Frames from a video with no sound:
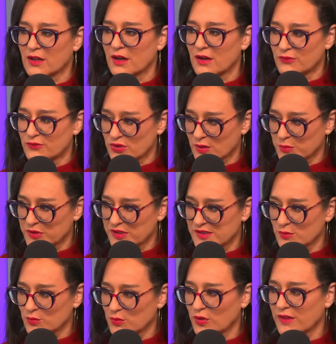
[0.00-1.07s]
of
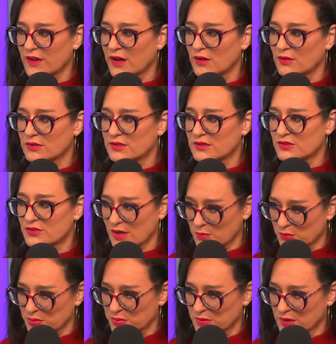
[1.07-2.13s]
Trumpism without Trump.
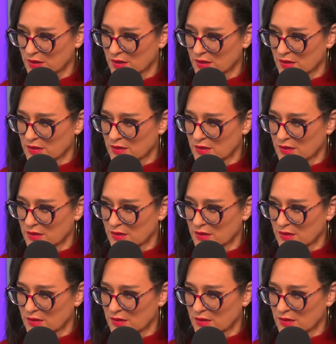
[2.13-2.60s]
So,